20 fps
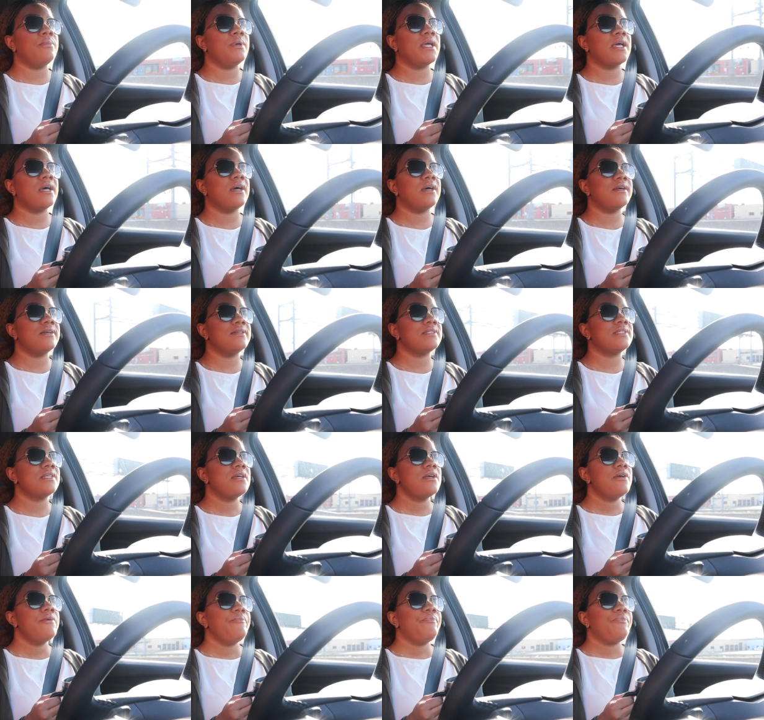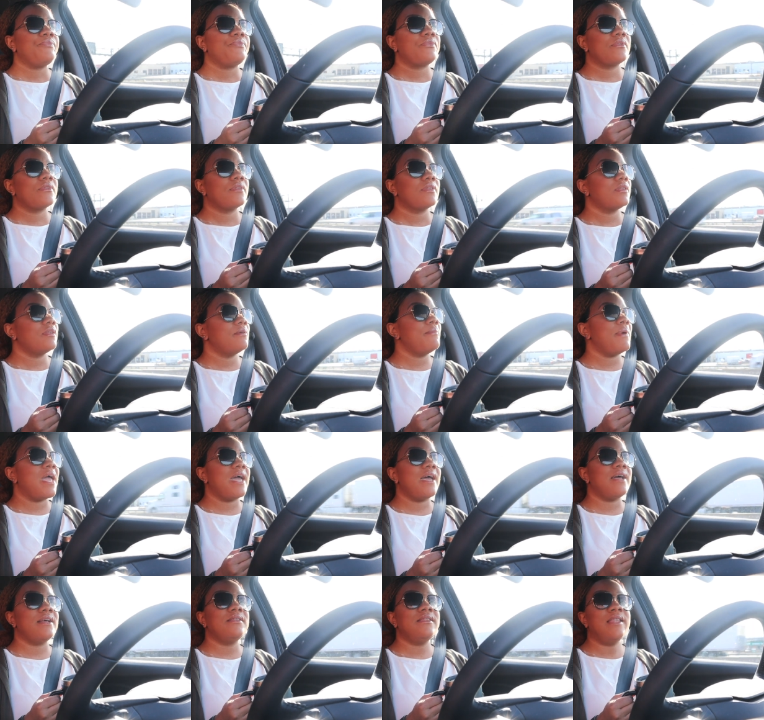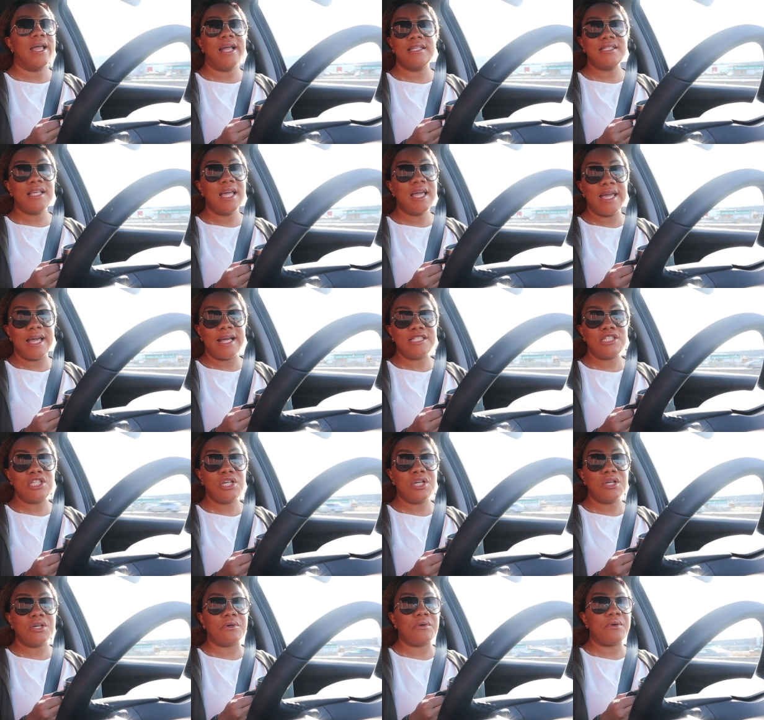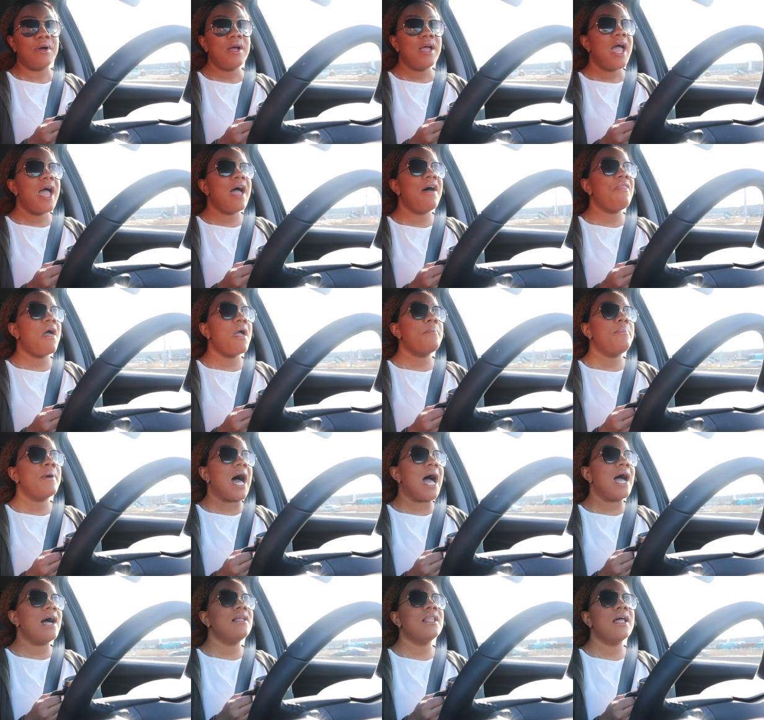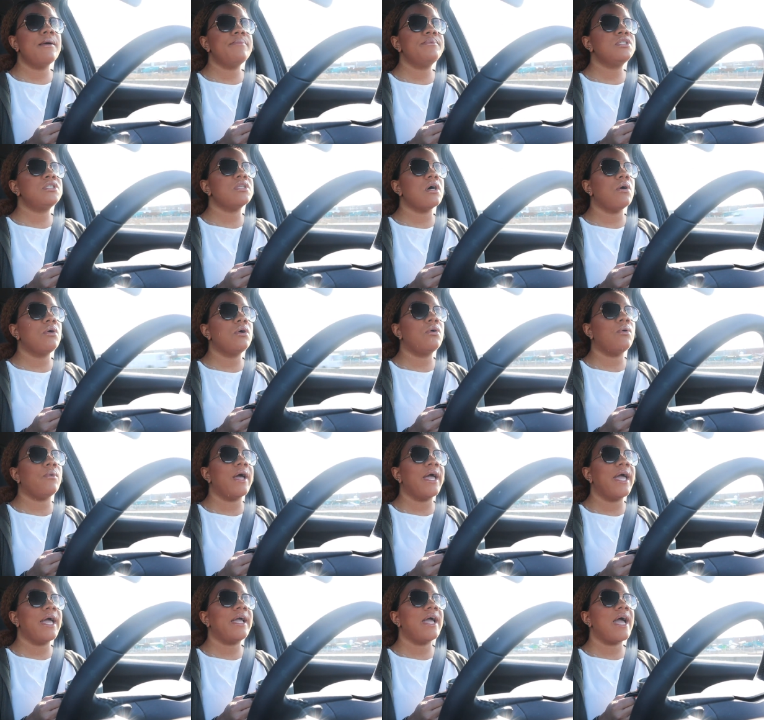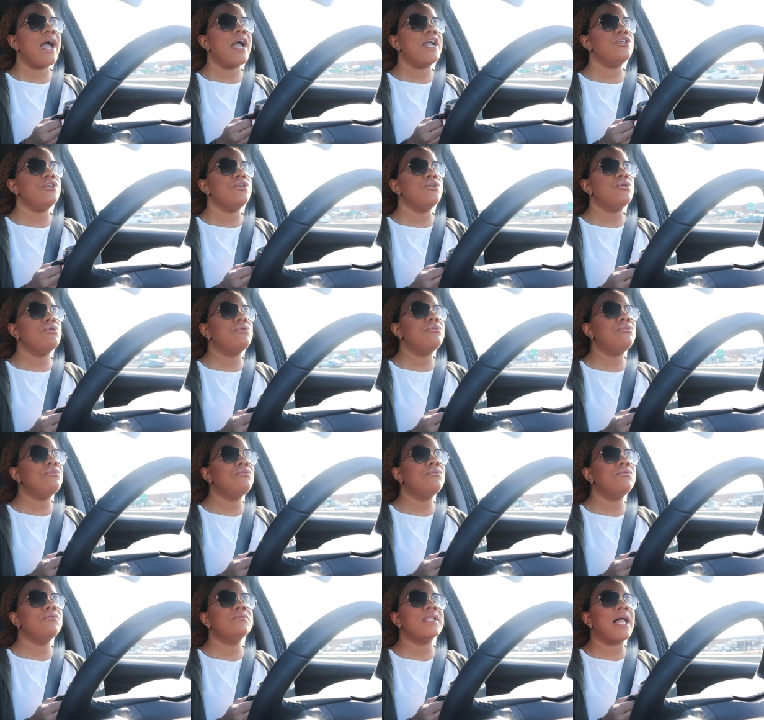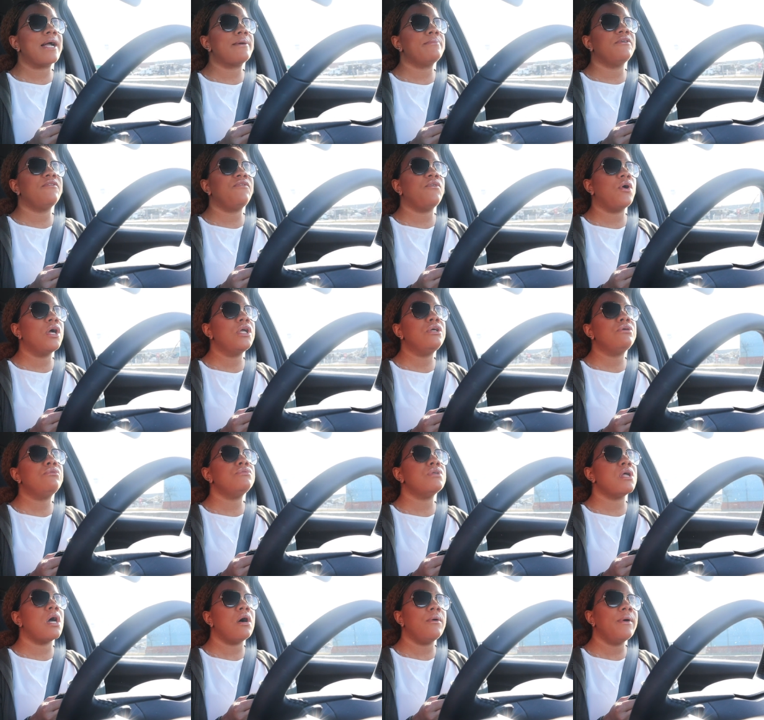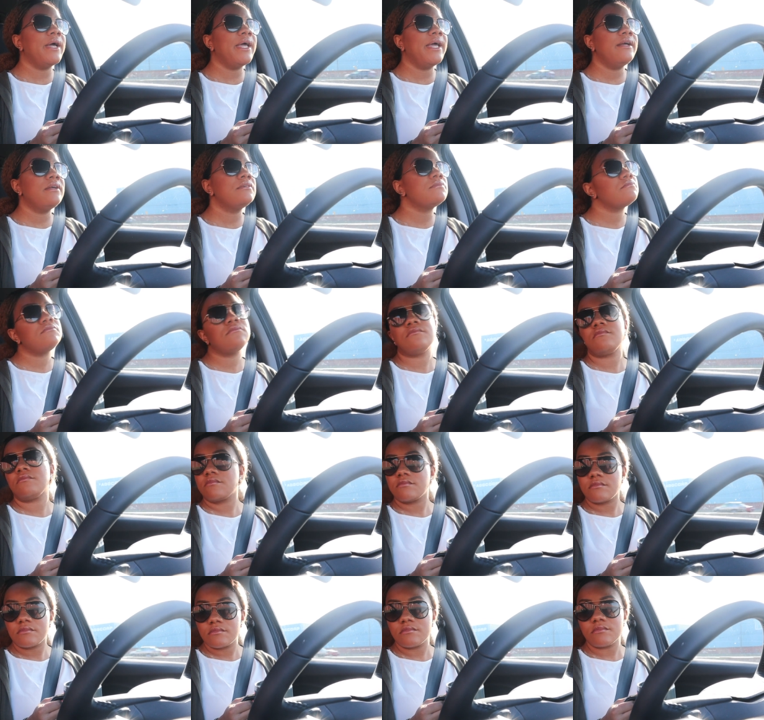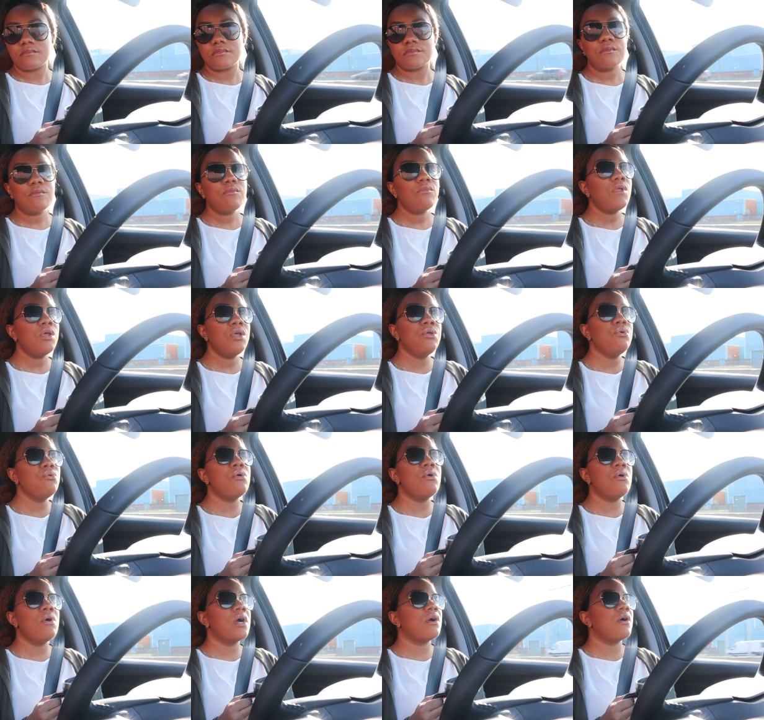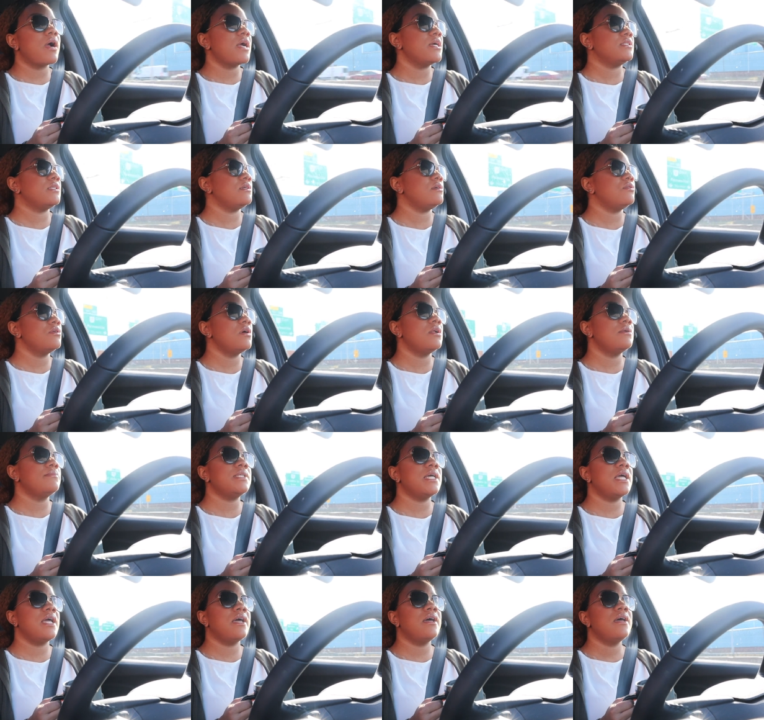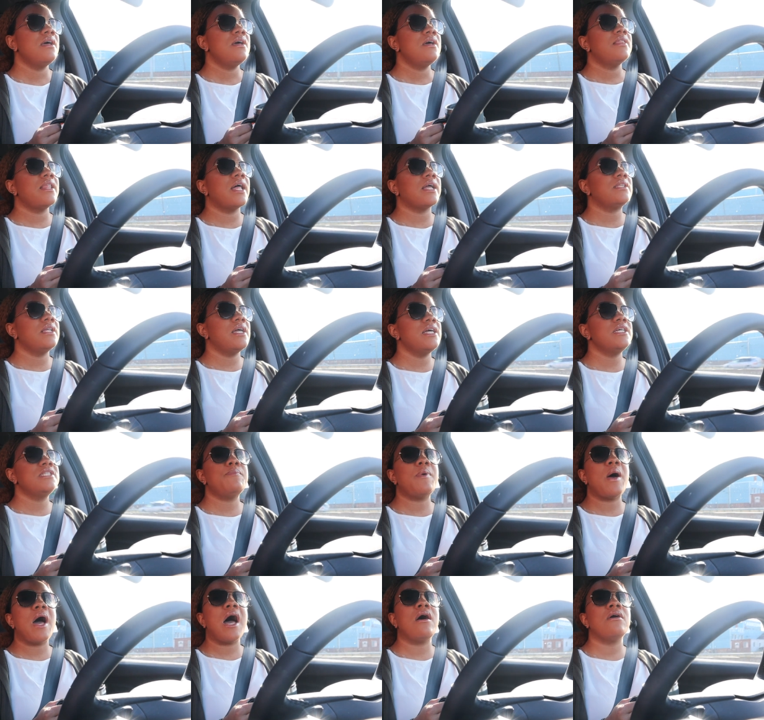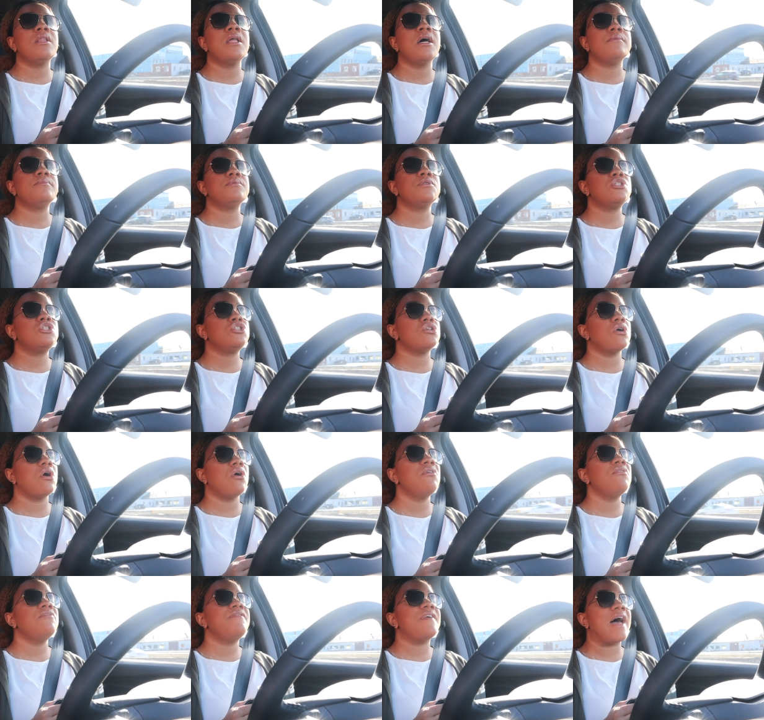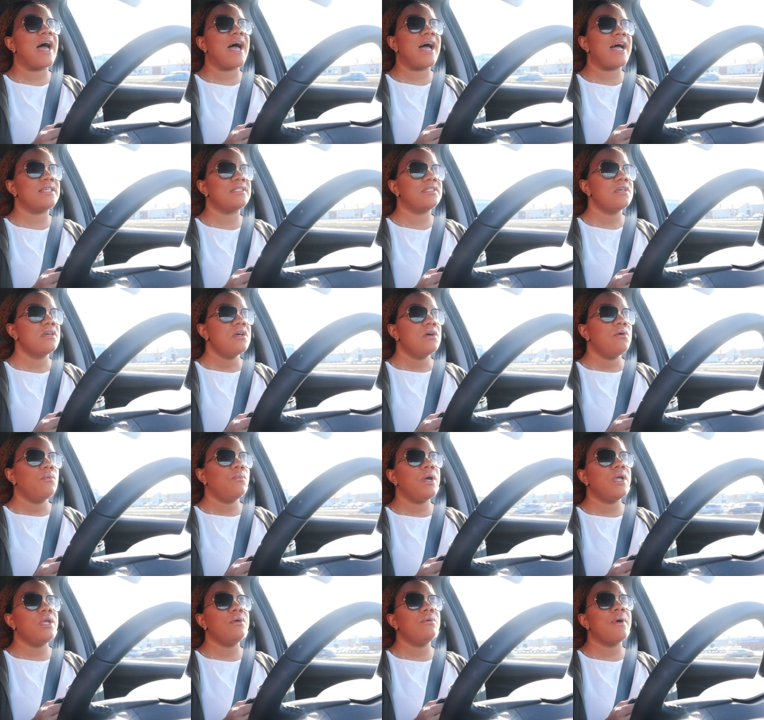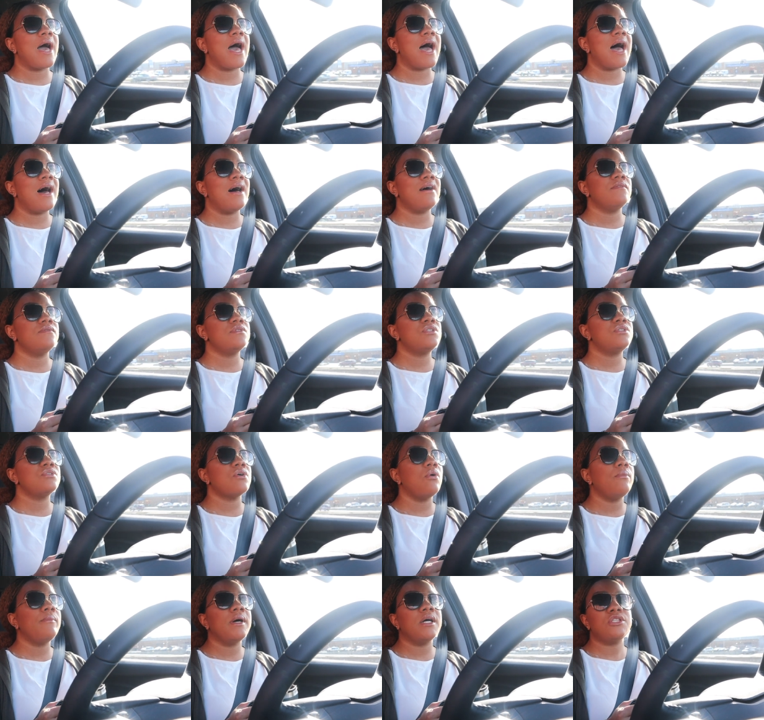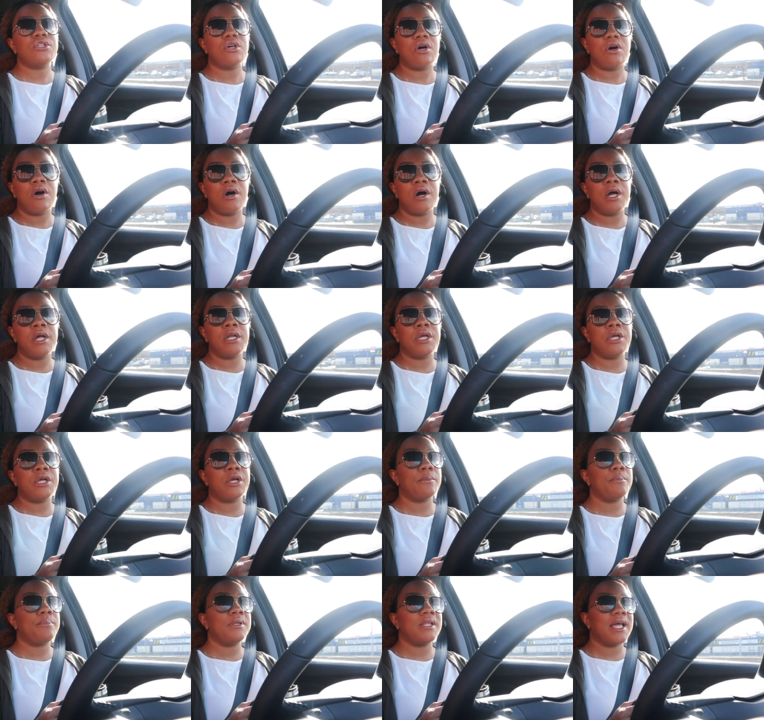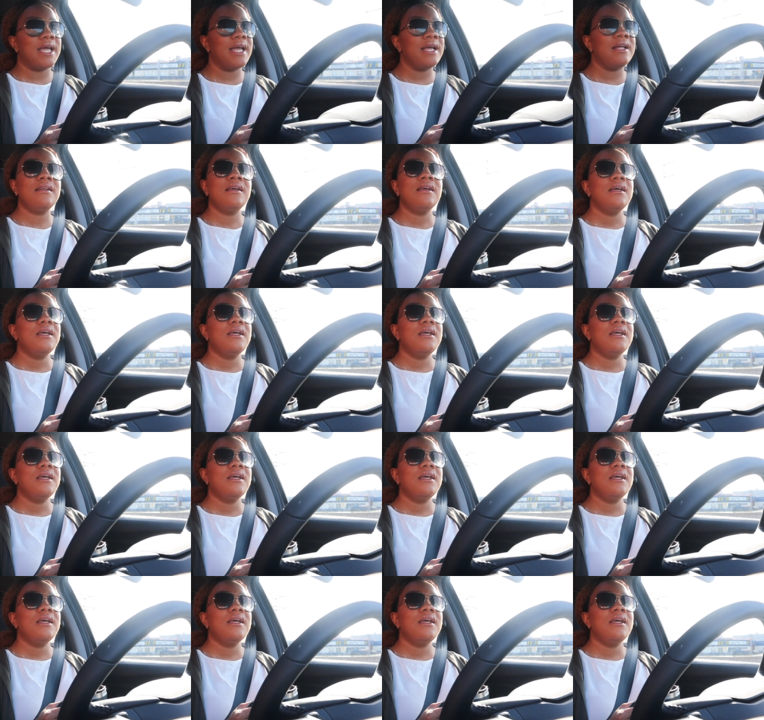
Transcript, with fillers: because man, things can get to you, and they pile up so quick, and you, like, before you know it, you going crazy, you know what I'm saying? Like, things pile up so fast when you have so much on your plate.